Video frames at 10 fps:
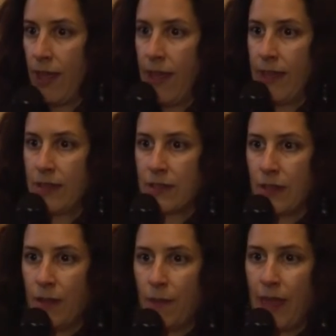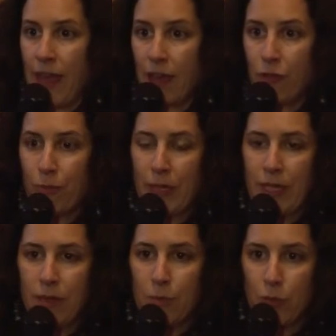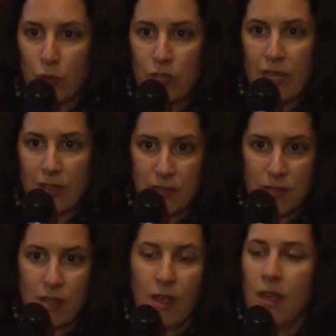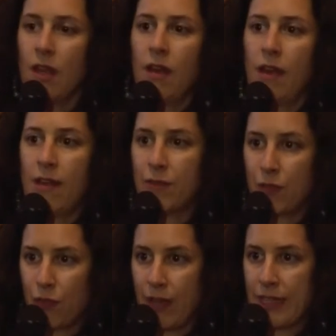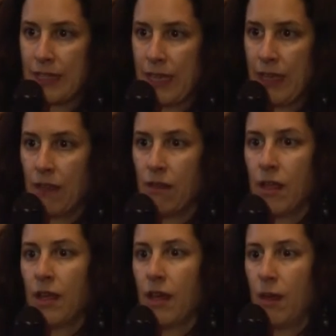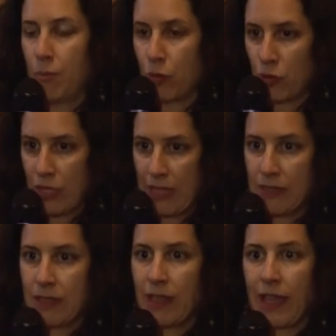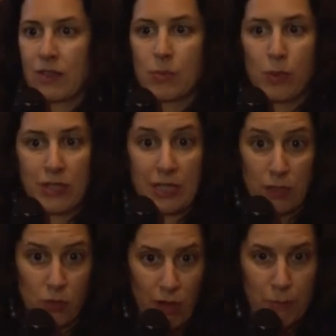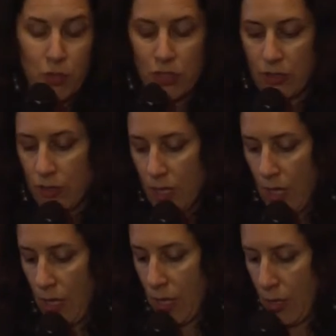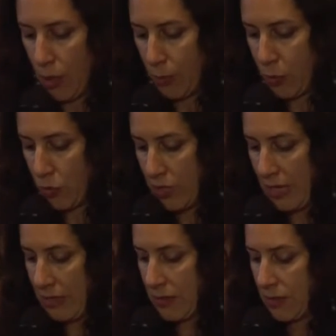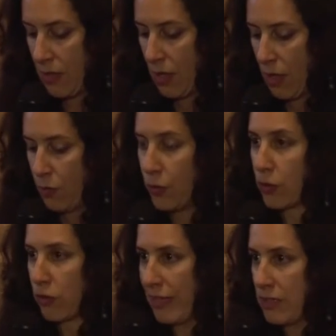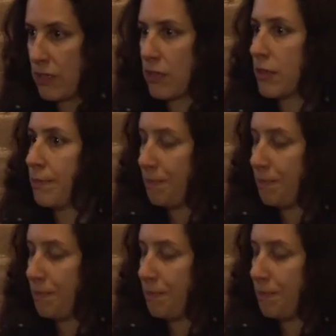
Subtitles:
And there have been protests every Friday, protests against political corruption, protests for greater